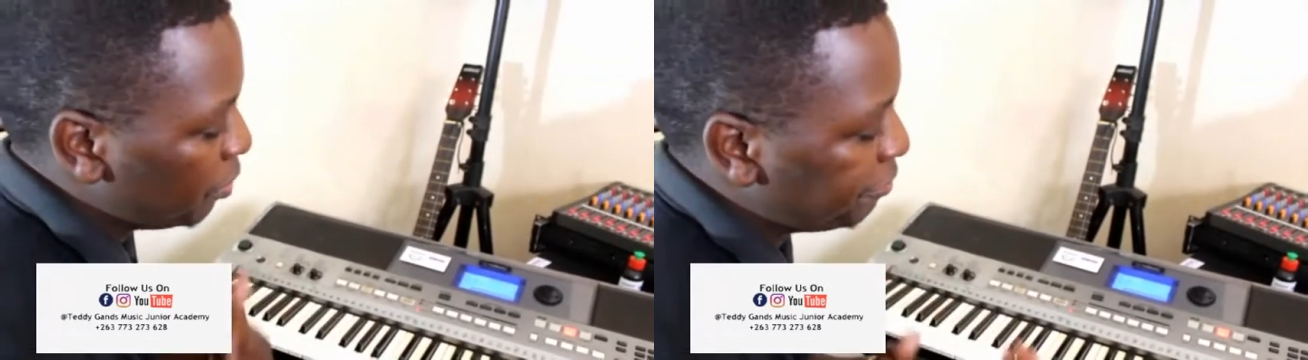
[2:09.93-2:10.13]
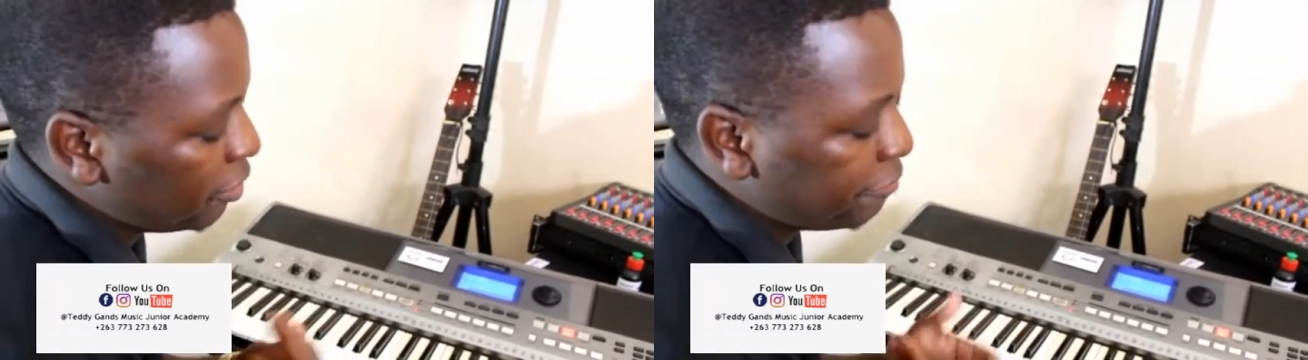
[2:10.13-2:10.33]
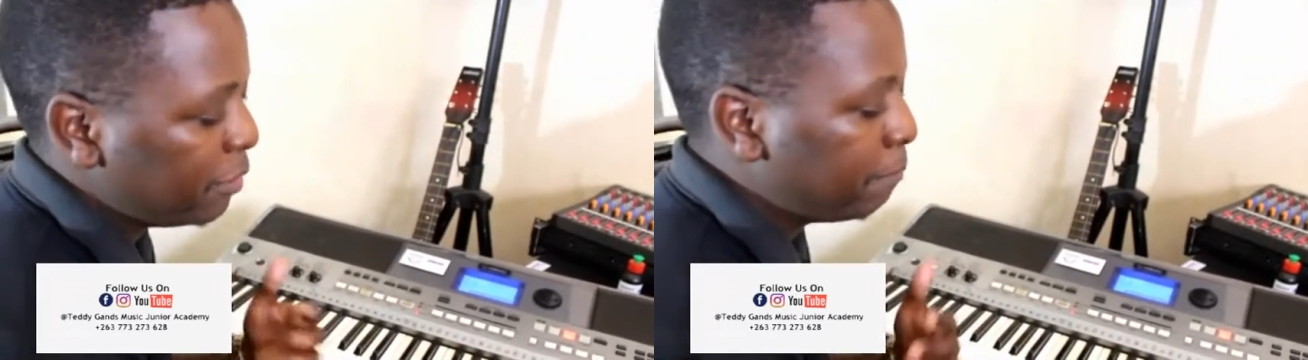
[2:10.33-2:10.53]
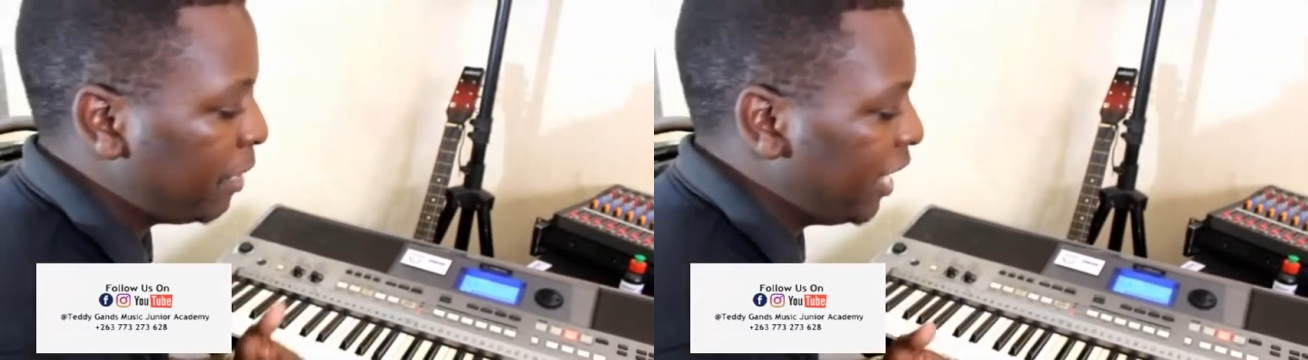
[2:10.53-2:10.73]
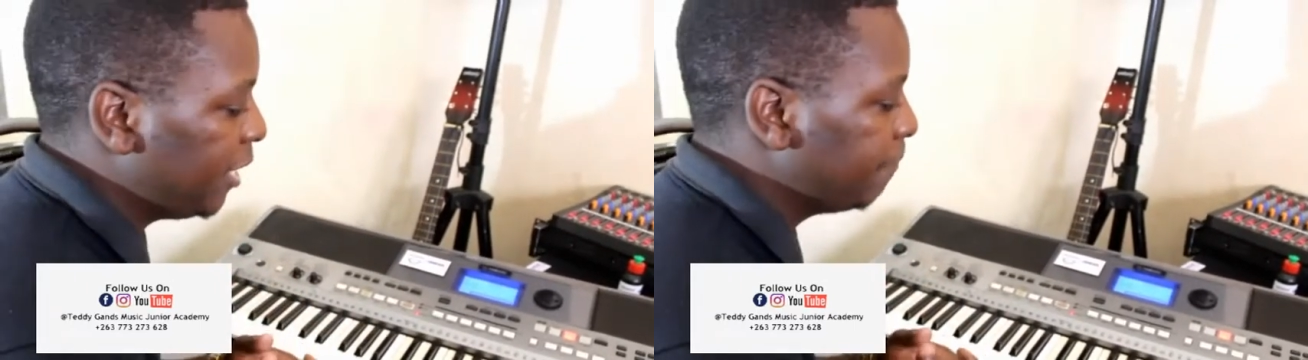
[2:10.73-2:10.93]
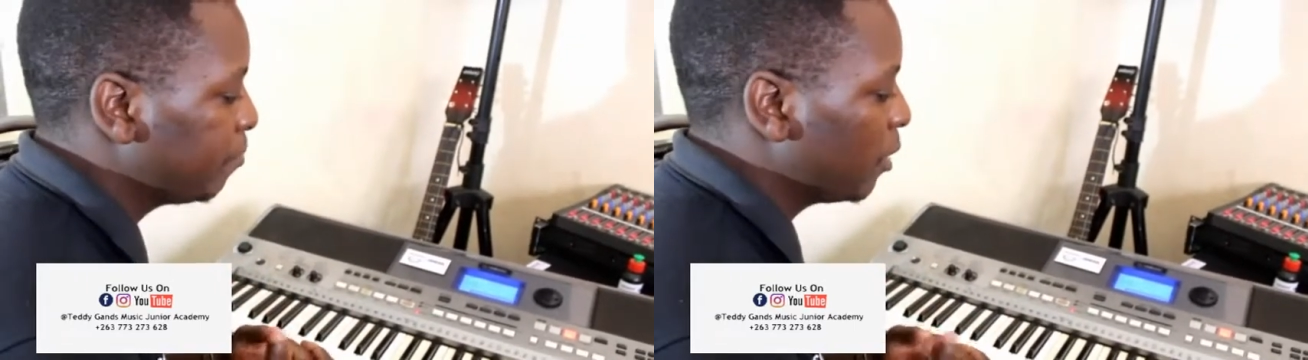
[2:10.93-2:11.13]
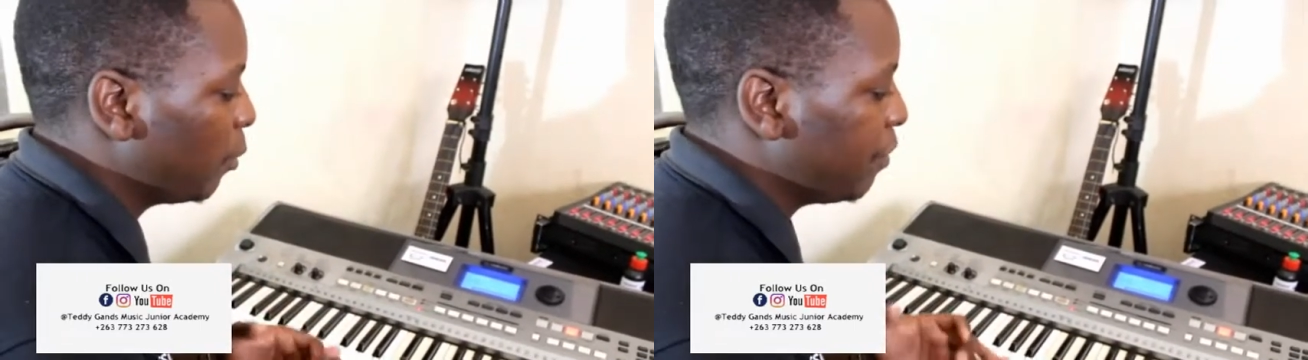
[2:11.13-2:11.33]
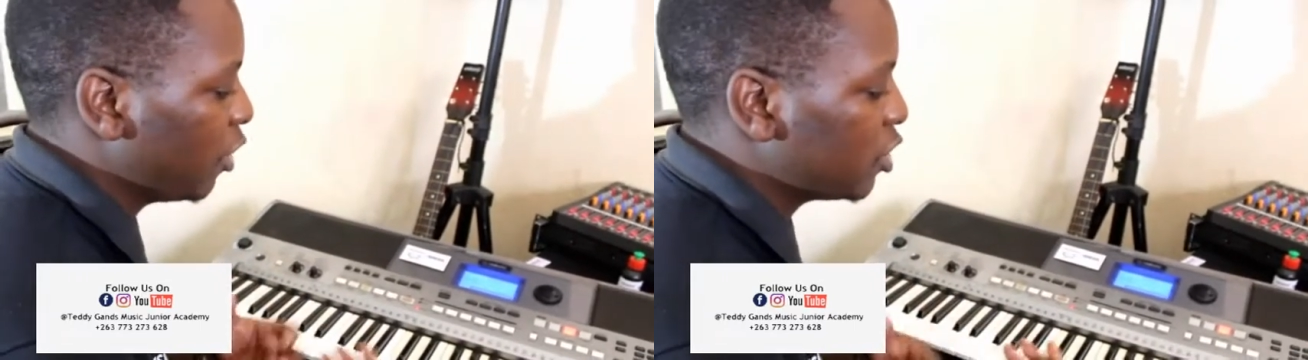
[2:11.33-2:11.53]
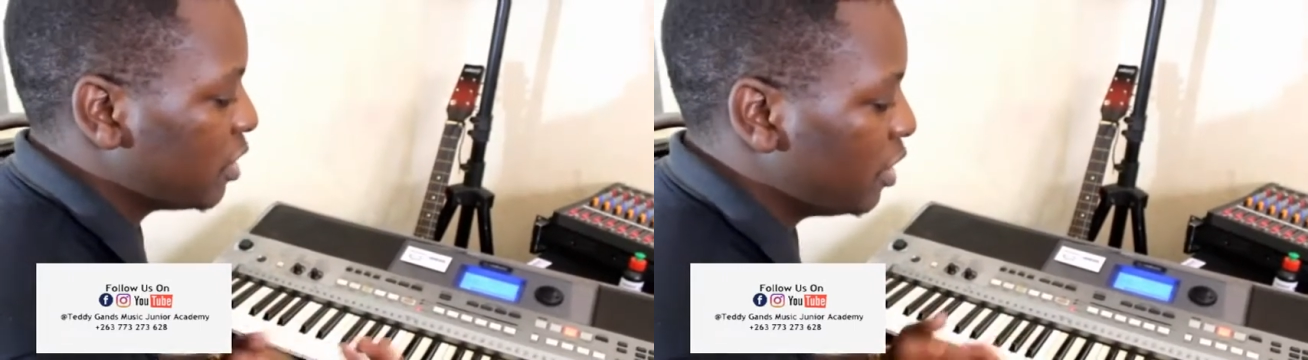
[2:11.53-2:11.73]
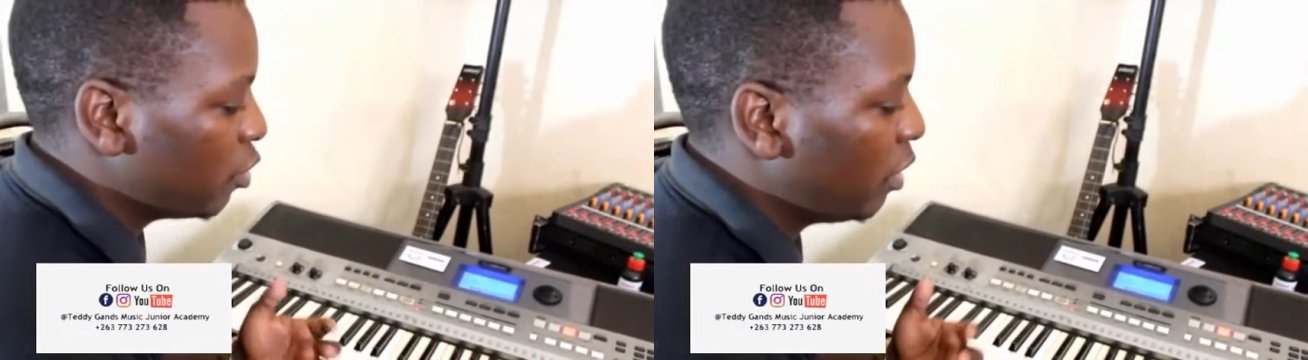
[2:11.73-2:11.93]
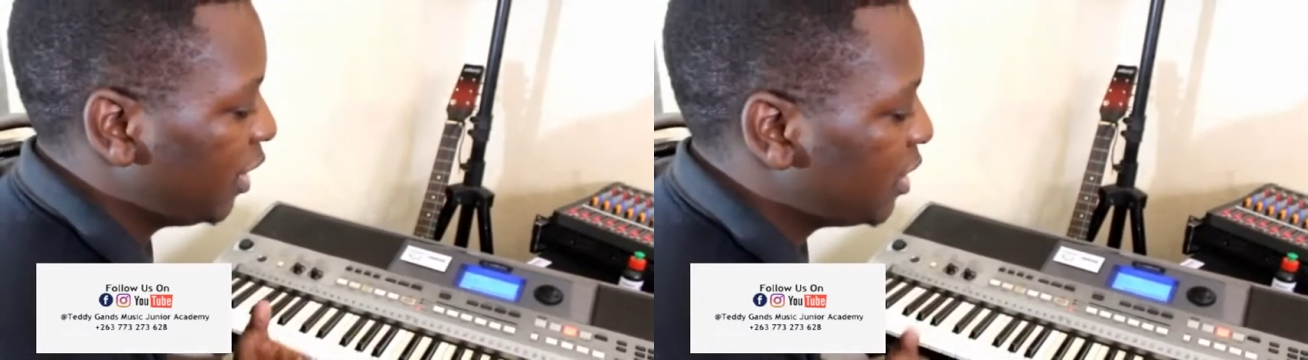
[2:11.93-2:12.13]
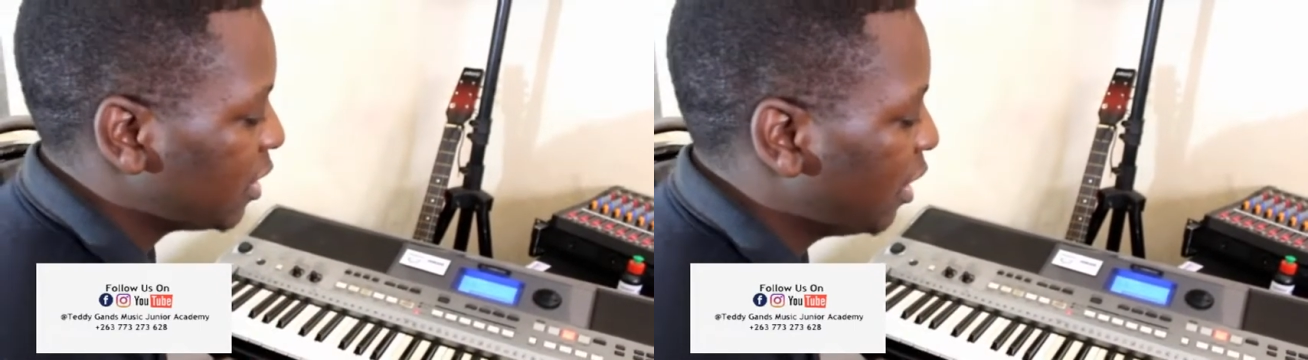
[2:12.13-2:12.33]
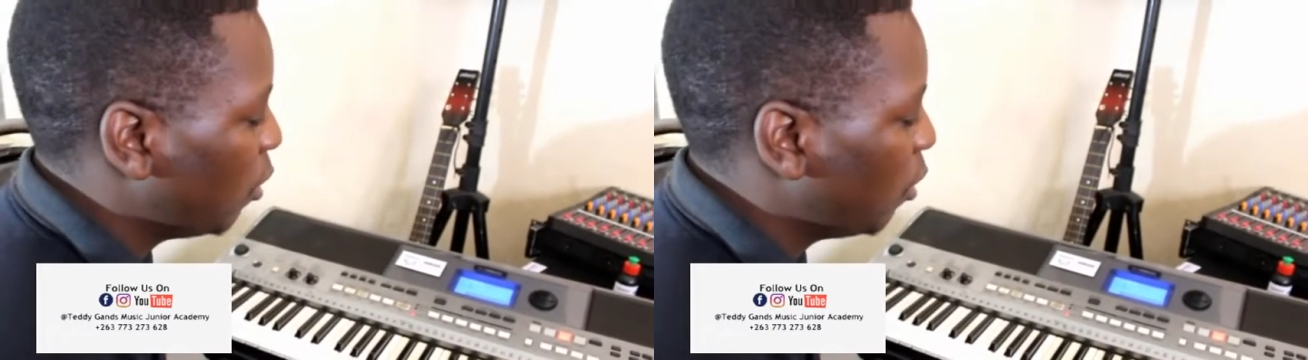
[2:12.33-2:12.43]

If you have been playing without the knowledge,